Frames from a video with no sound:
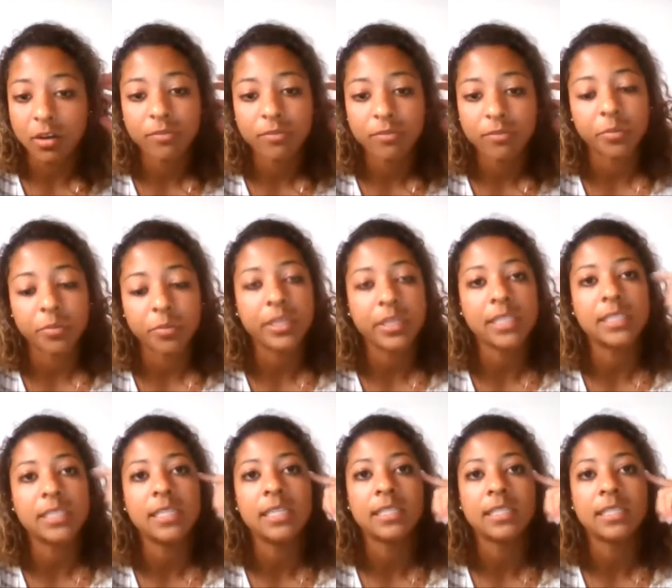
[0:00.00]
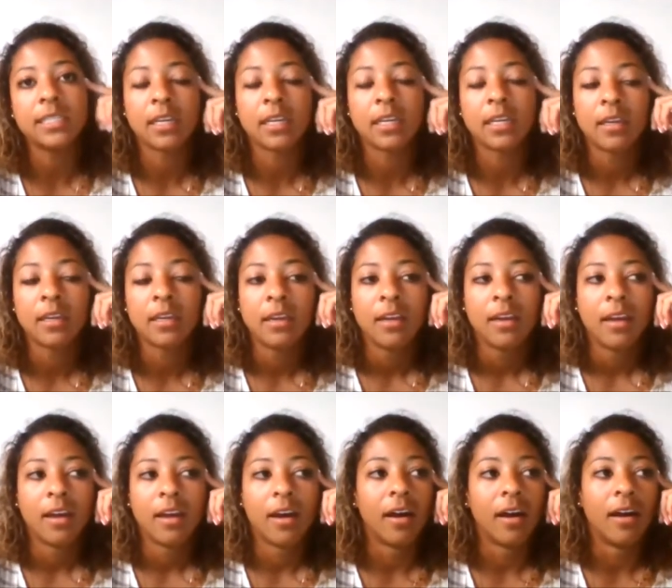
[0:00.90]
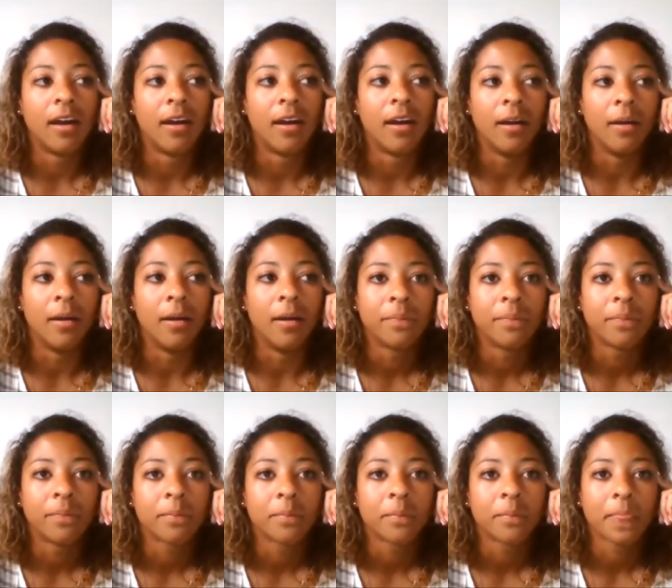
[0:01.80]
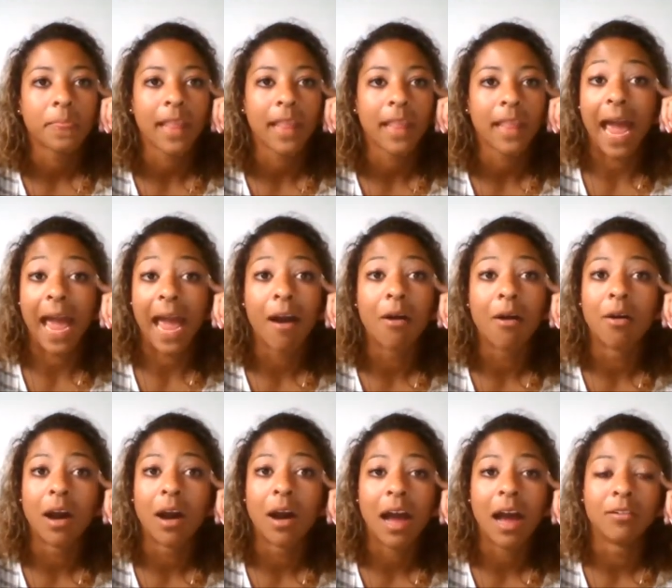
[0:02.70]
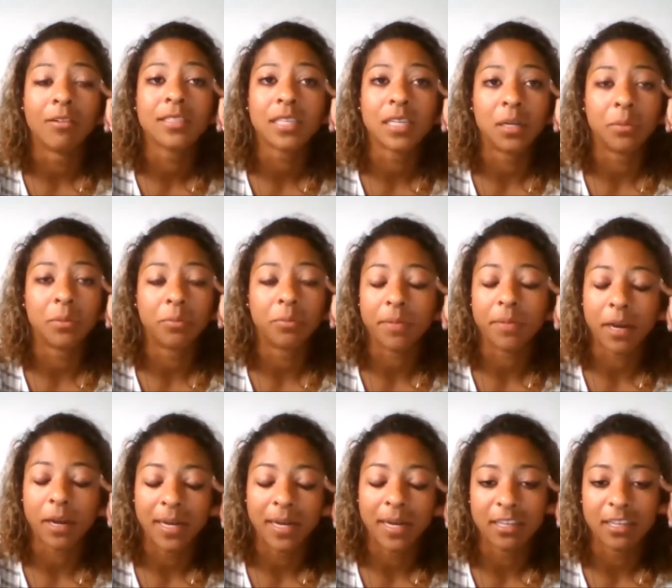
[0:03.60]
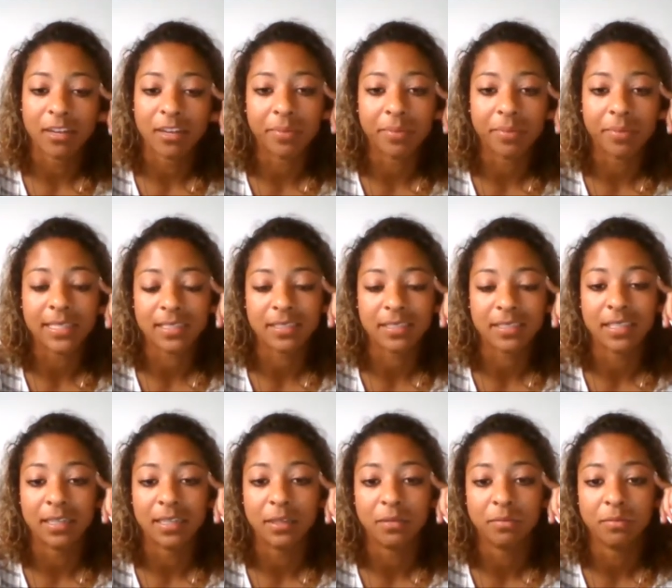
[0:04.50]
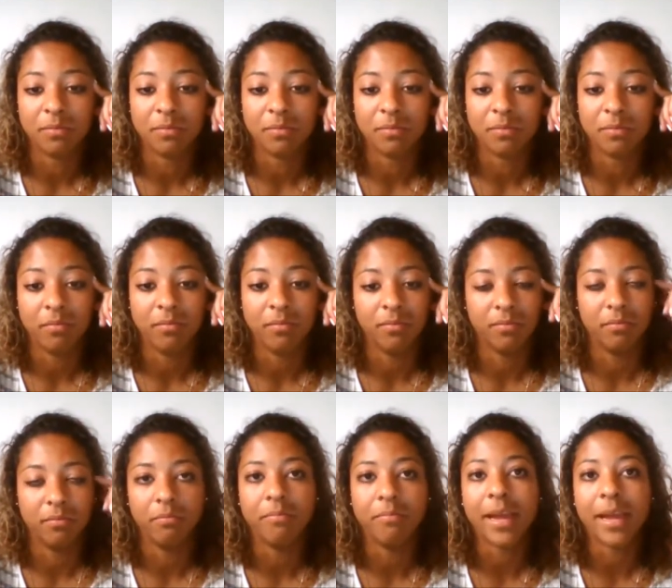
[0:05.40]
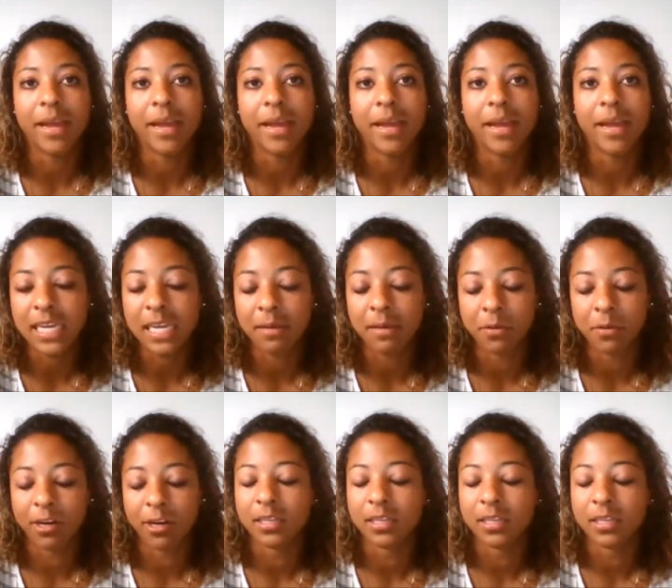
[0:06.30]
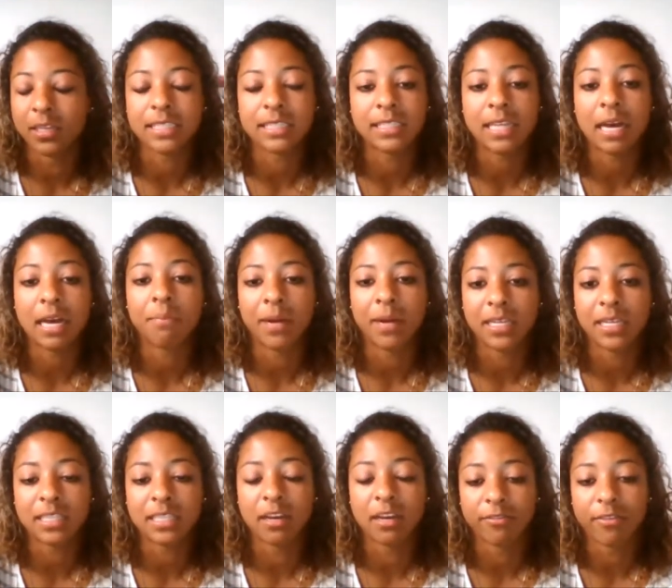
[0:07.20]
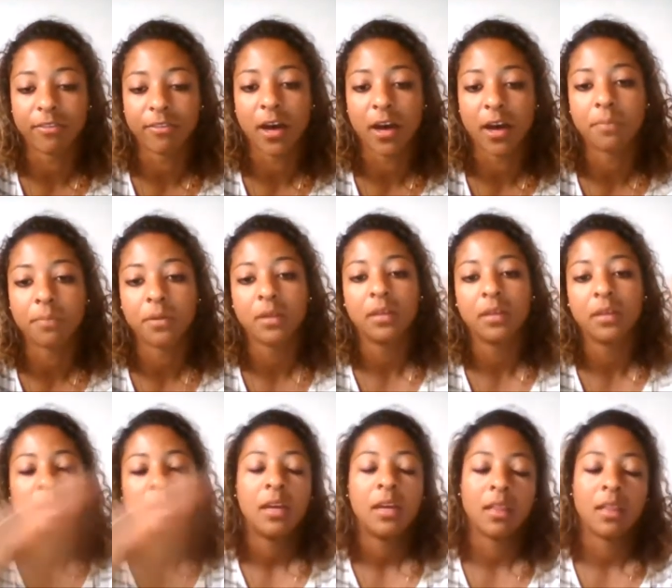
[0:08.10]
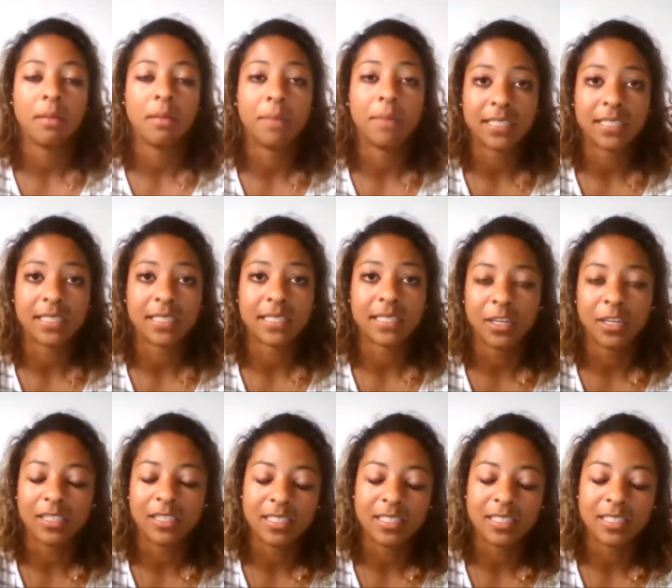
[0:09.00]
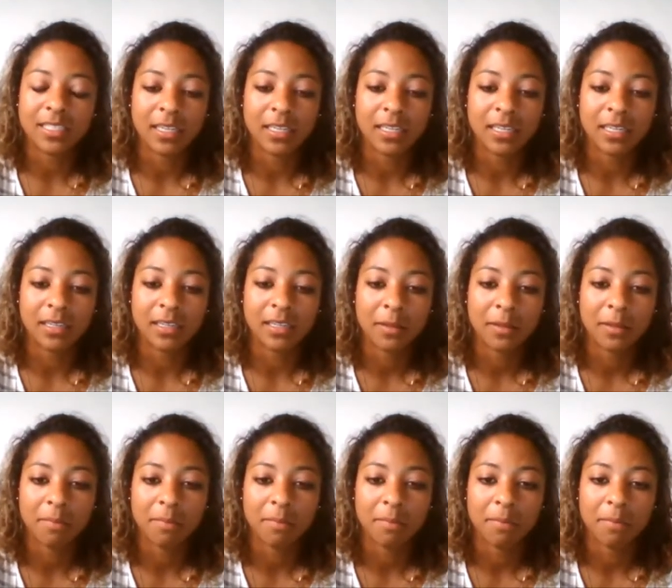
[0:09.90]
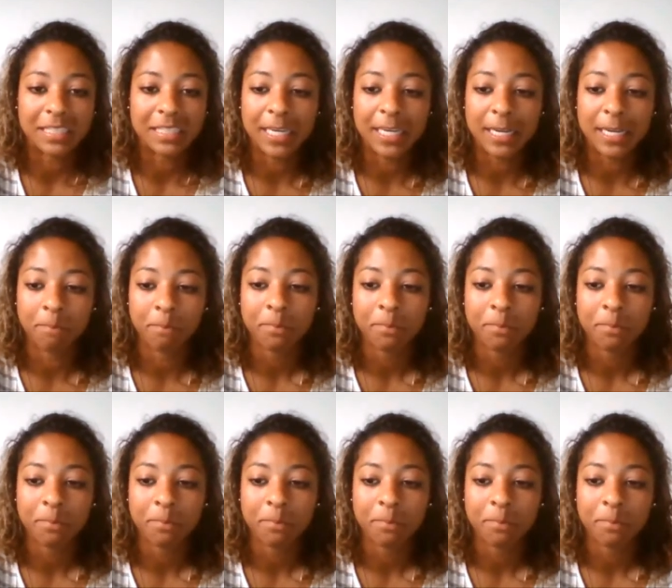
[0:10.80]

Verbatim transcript: for preseason, um, and how I was gonna prepare myself best to make the team, or at least set myself up the best I could to make the team.